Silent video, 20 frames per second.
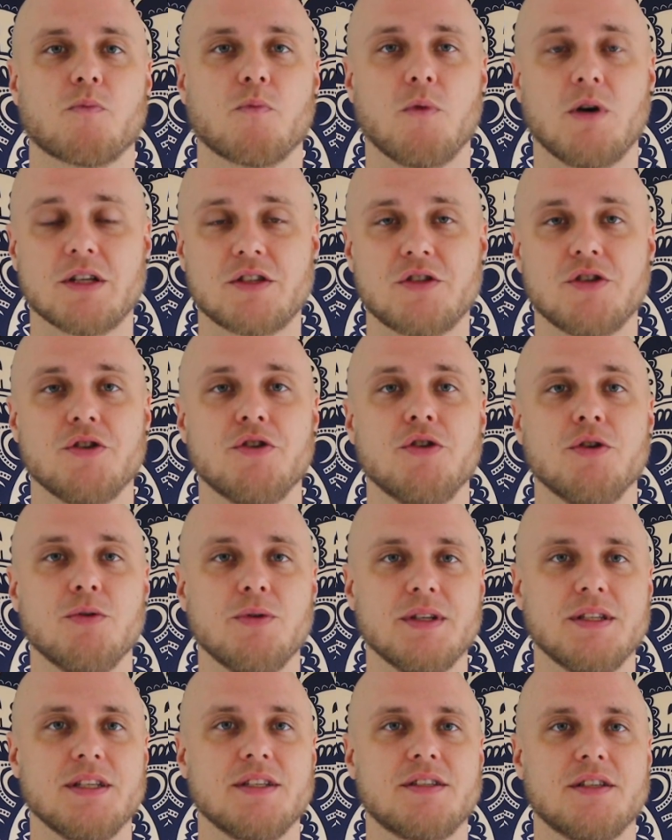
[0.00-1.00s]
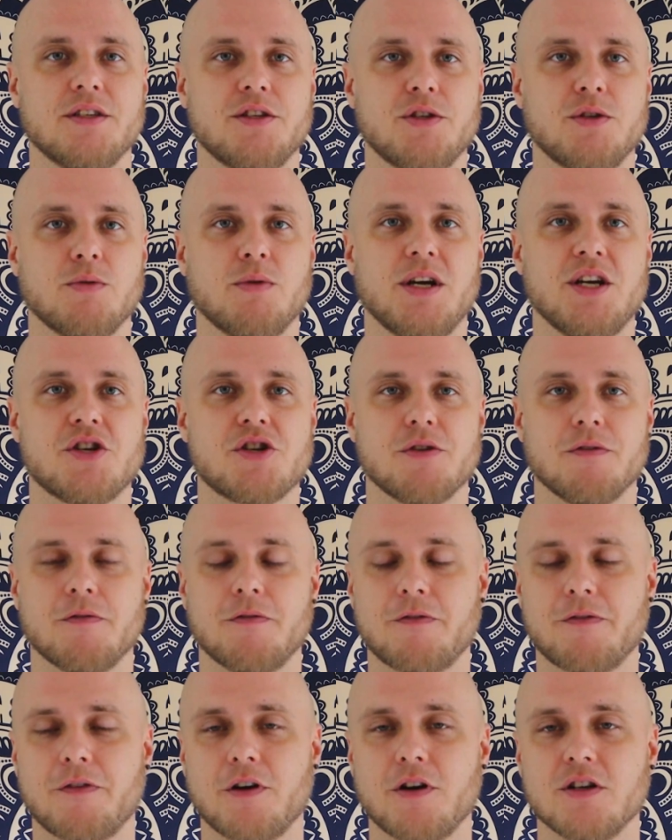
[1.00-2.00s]
What to do in this situation?
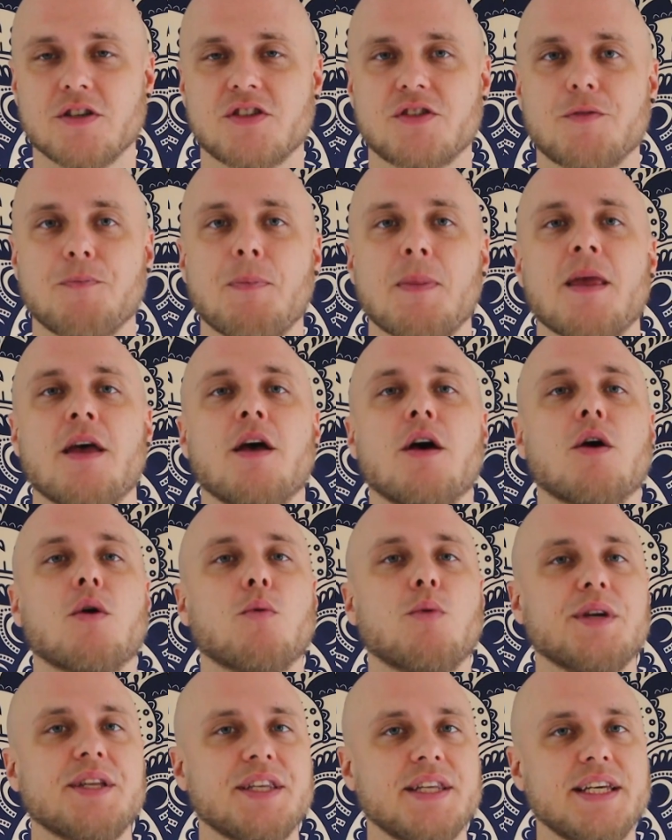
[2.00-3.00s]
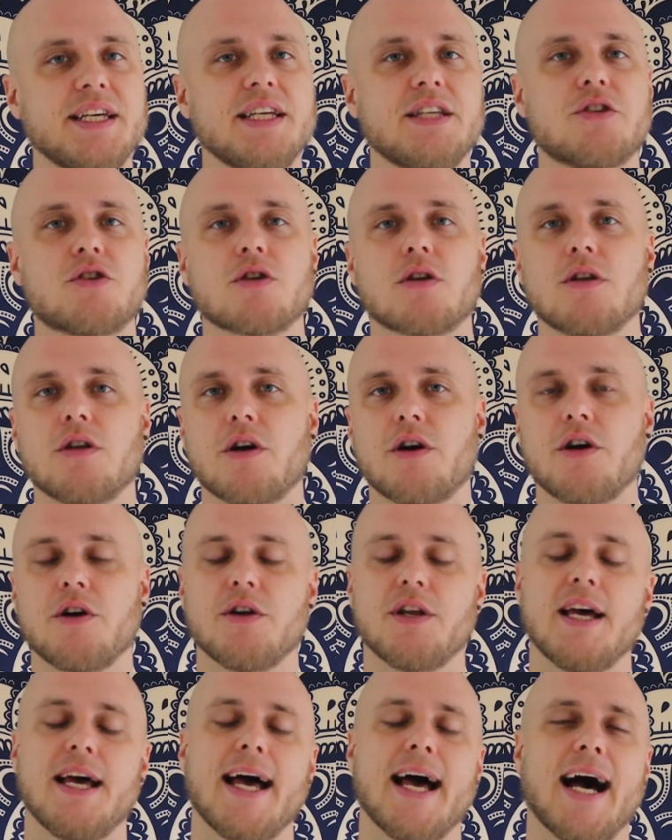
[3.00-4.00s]
First, we need to learn
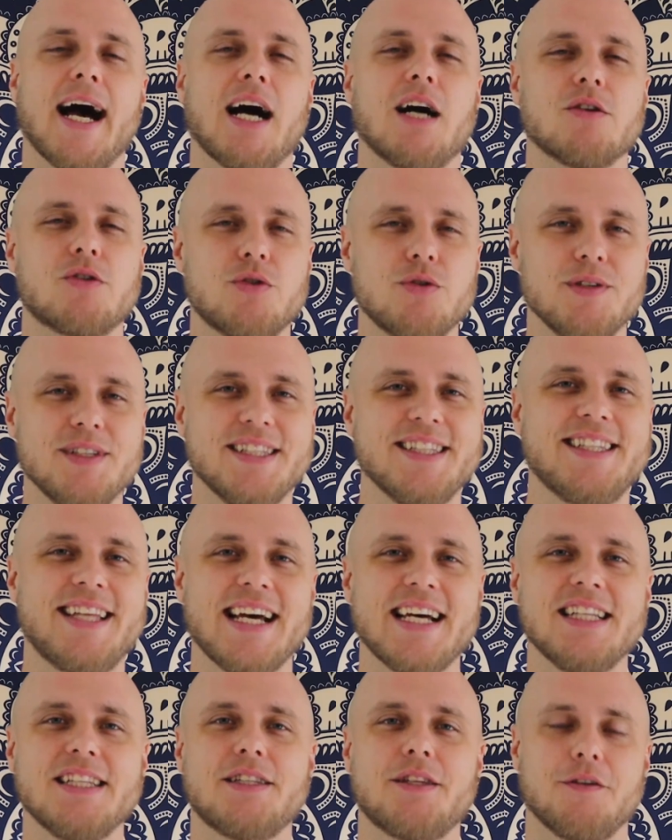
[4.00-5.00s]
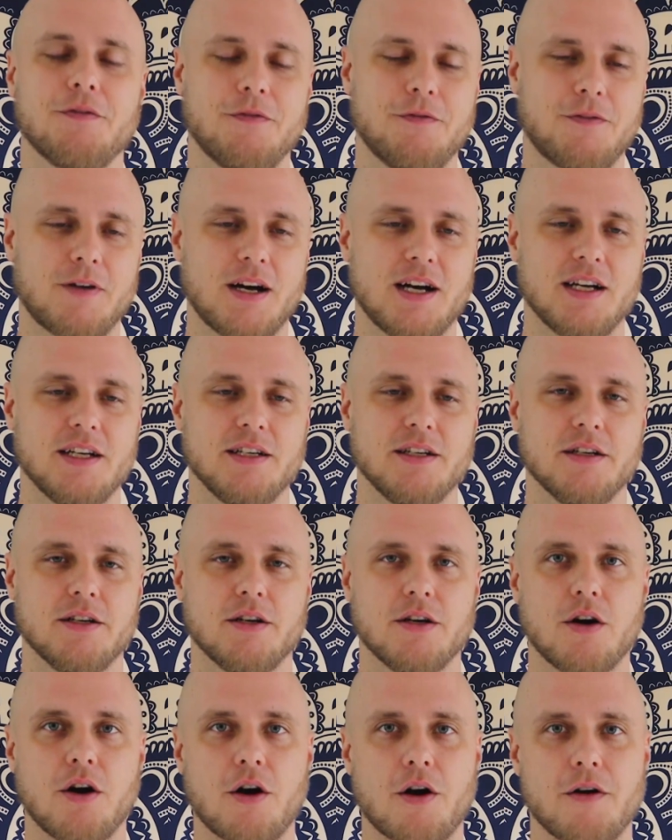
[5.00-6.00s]
how to identify
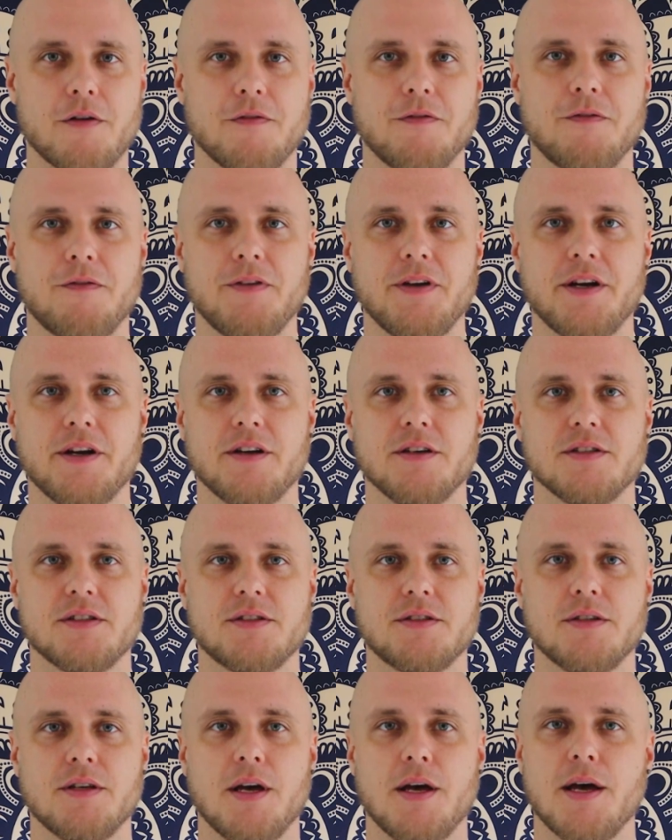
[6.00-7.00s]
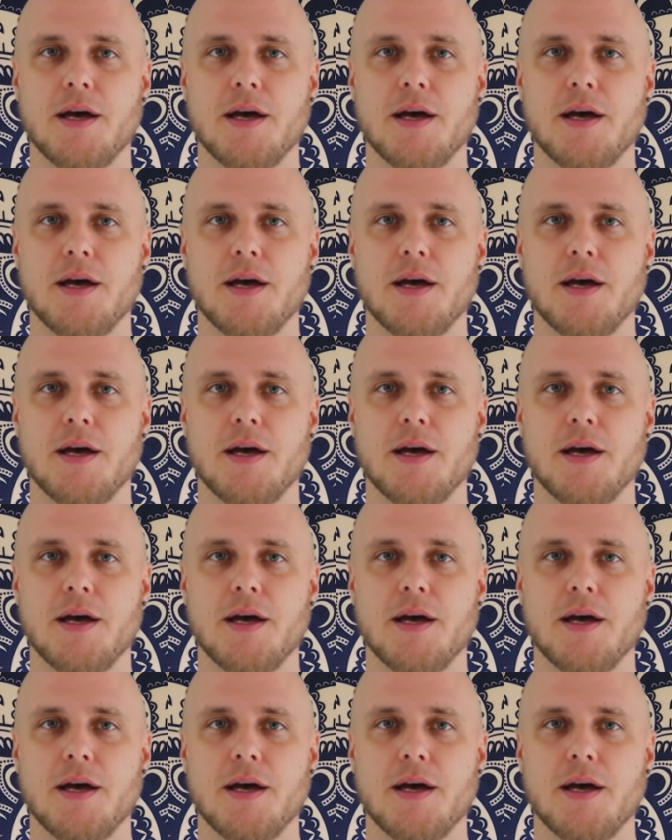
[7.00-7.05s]
our fears.